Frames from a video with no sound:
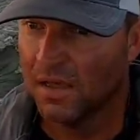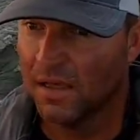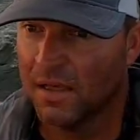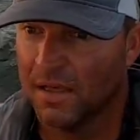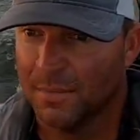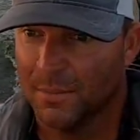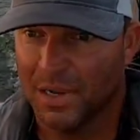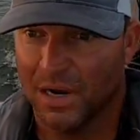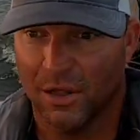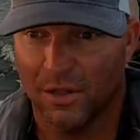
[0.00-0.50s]

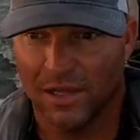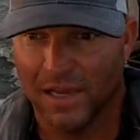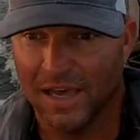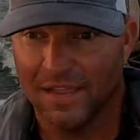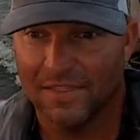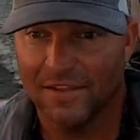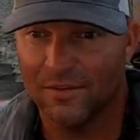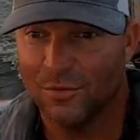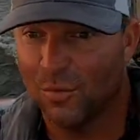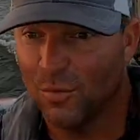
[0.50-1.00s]
but I only got
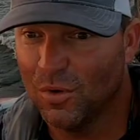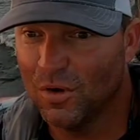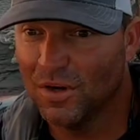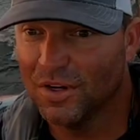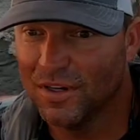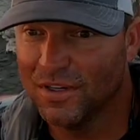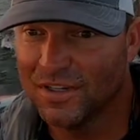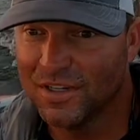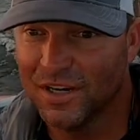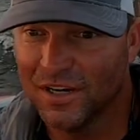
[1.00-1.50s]
that one
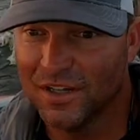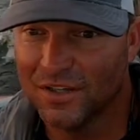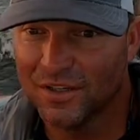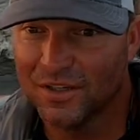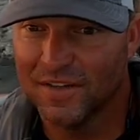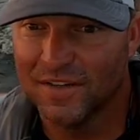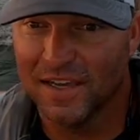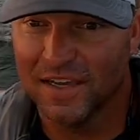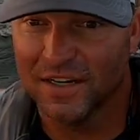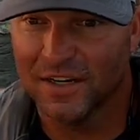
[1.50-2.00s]
color in
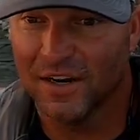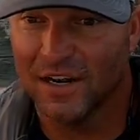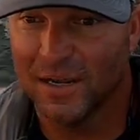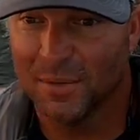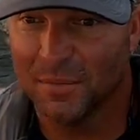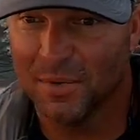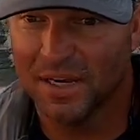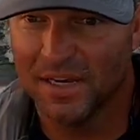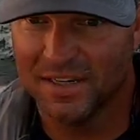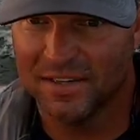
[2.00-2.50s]
that
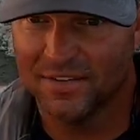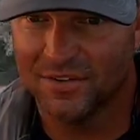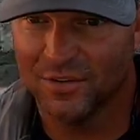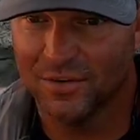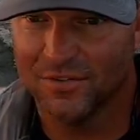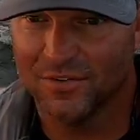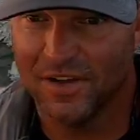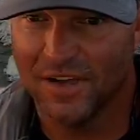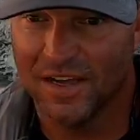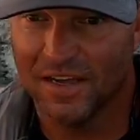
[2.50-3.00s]
crankbait. So if
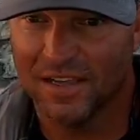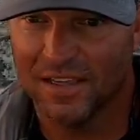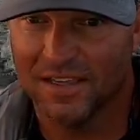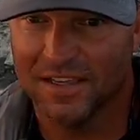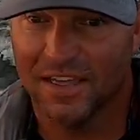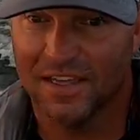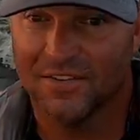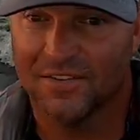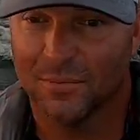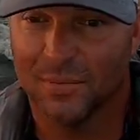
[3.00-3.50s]
I catch
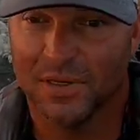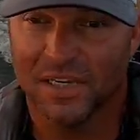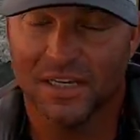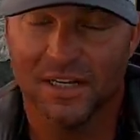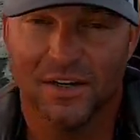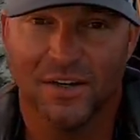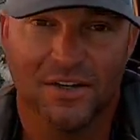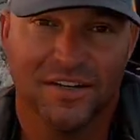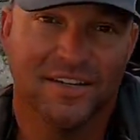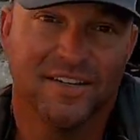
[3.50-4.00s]
them again
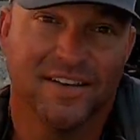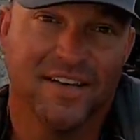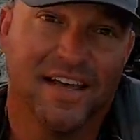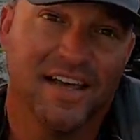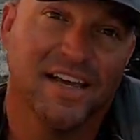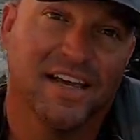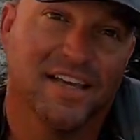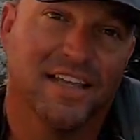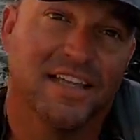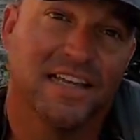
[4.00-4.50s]
on it
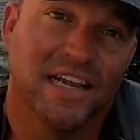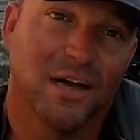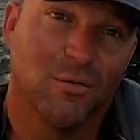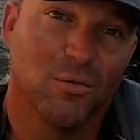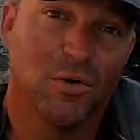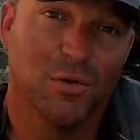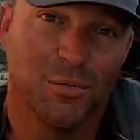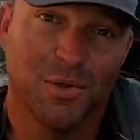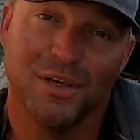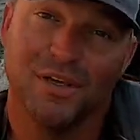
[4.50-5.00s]
today, then I will
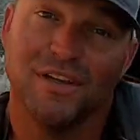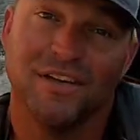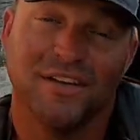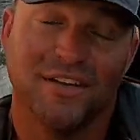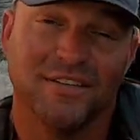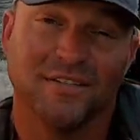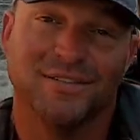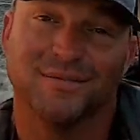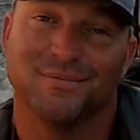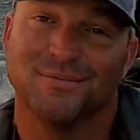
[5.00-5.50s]
be
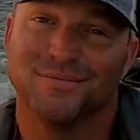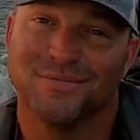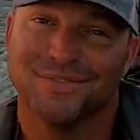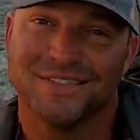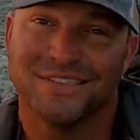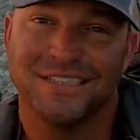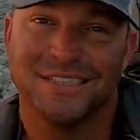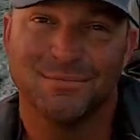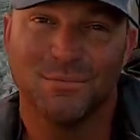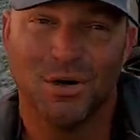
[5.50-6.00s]

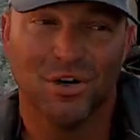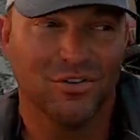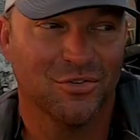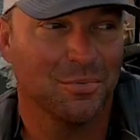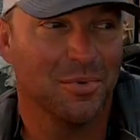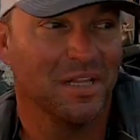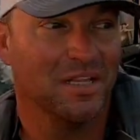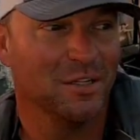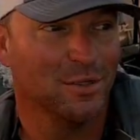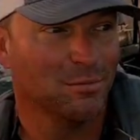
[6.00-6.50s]
marching my
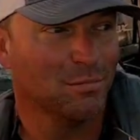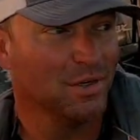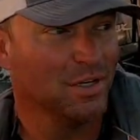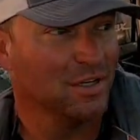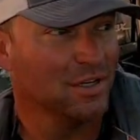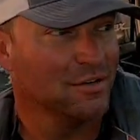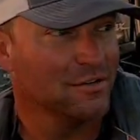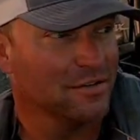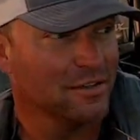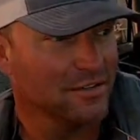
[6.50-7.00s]
little butt
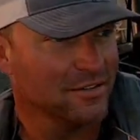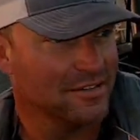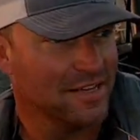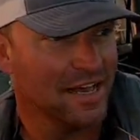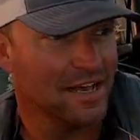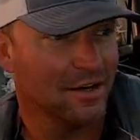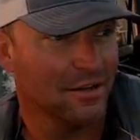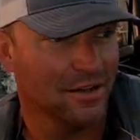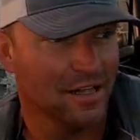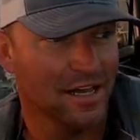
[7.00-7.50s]
over to
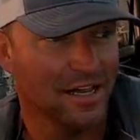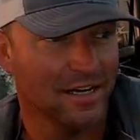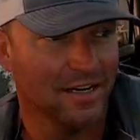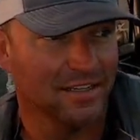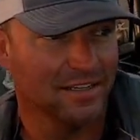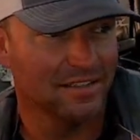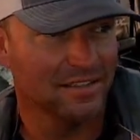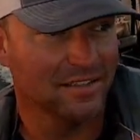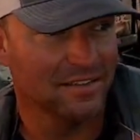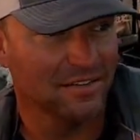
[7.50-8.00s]
Tackle attic,
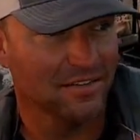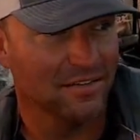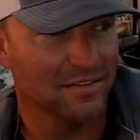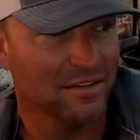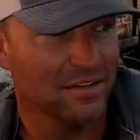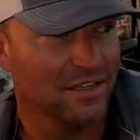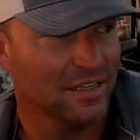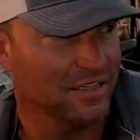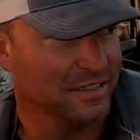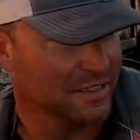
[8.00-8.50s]
and
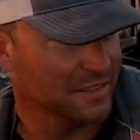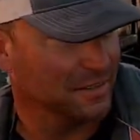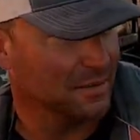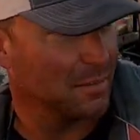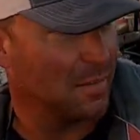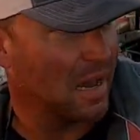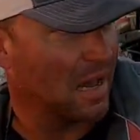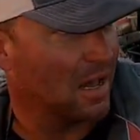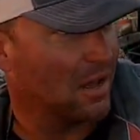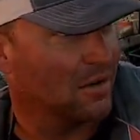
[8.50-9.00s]
cleaning them
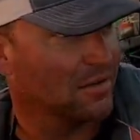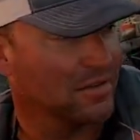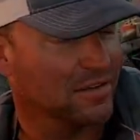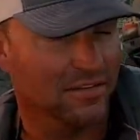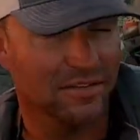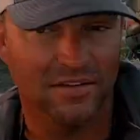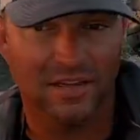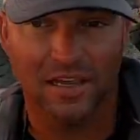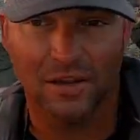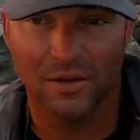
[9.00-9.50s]
out because
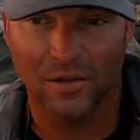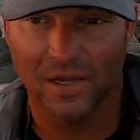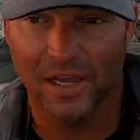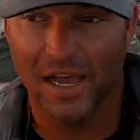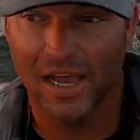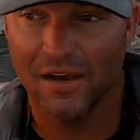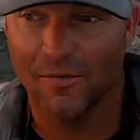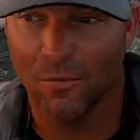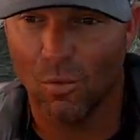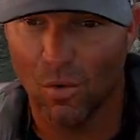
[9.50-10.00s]
I only have
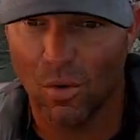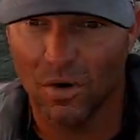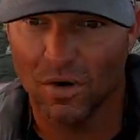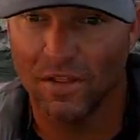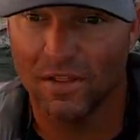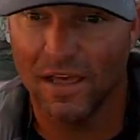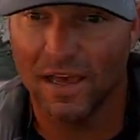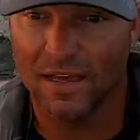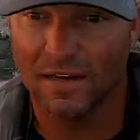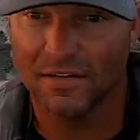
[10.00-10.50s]
one of
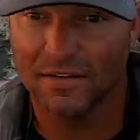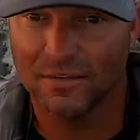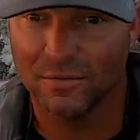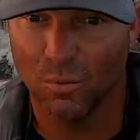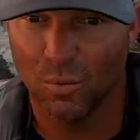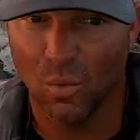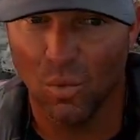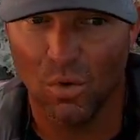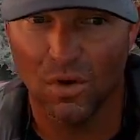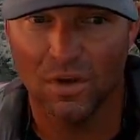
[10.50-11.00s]
that
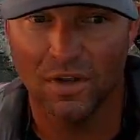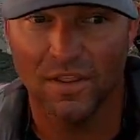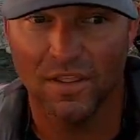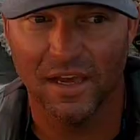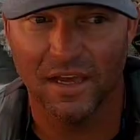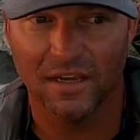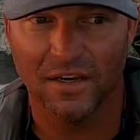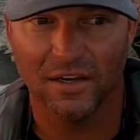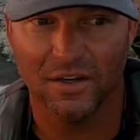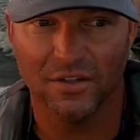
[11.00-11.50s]
one of that
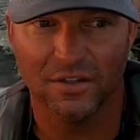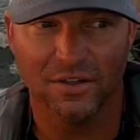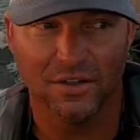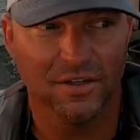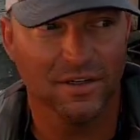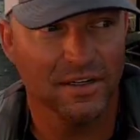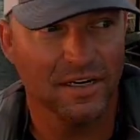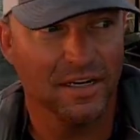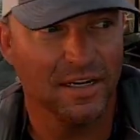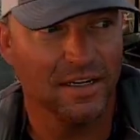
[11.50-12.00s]
color,
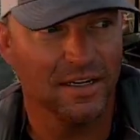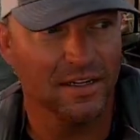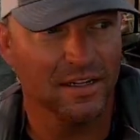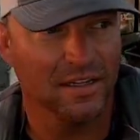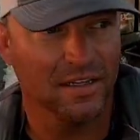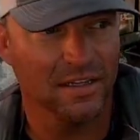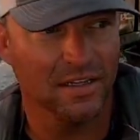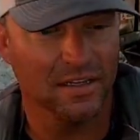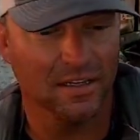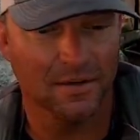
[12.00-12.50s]
and
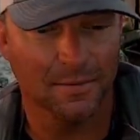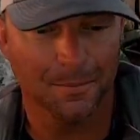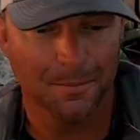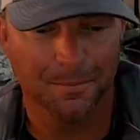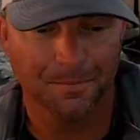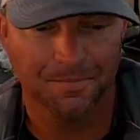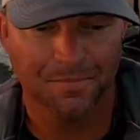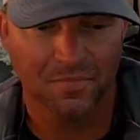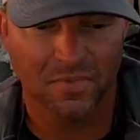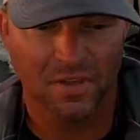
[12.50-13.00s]

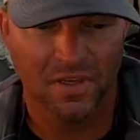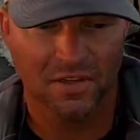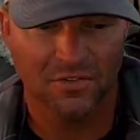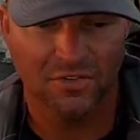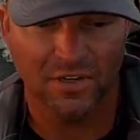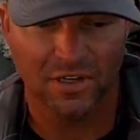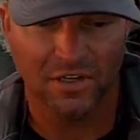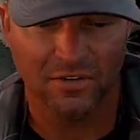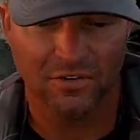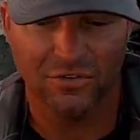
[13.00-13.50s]
uh, it's like
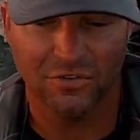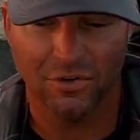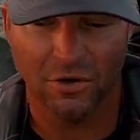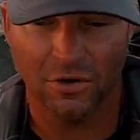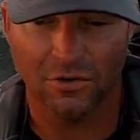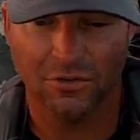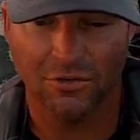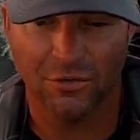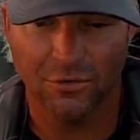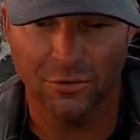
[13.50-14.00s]
a
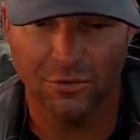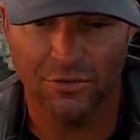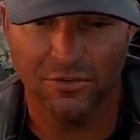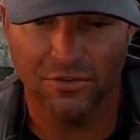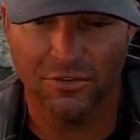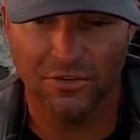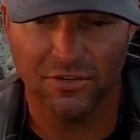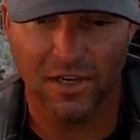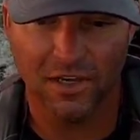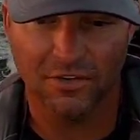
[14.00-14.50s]
chartreuse
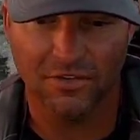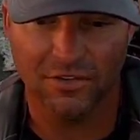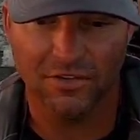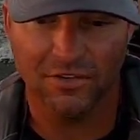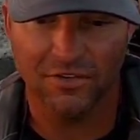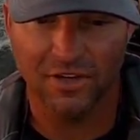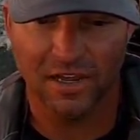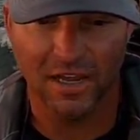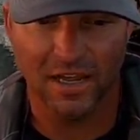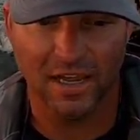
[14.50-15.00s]
sexy
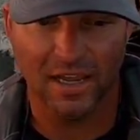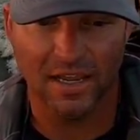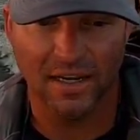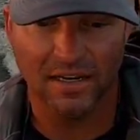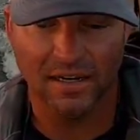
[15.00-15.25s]
shad